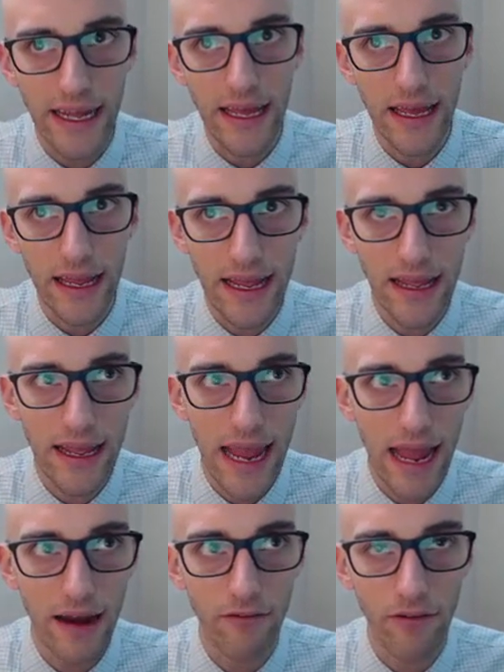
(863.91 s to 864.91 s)
It
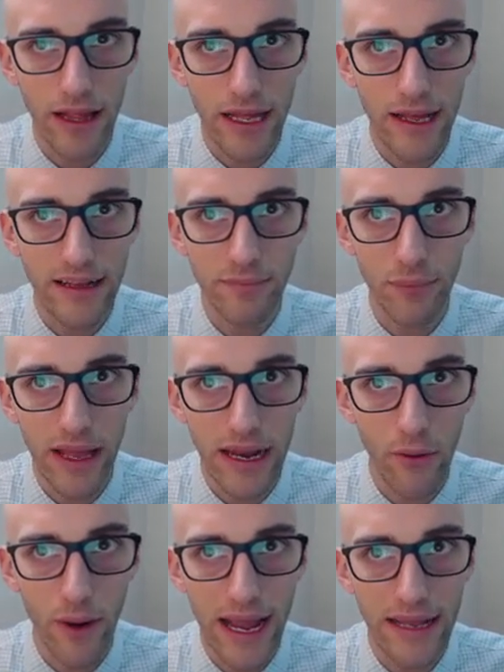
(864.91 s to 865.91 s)
can't really
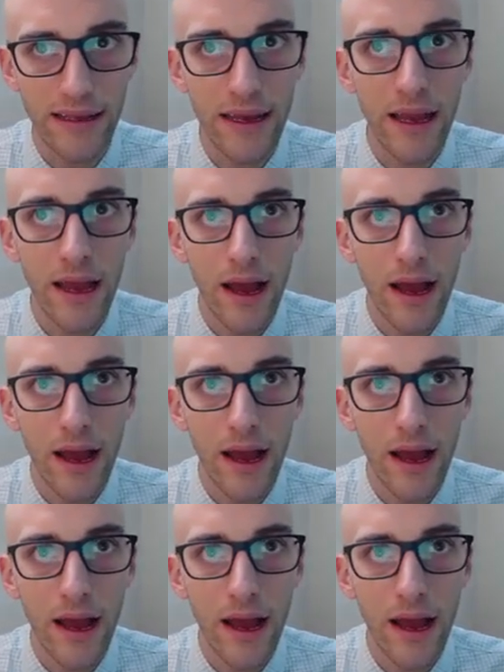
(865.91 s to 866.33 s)
explain away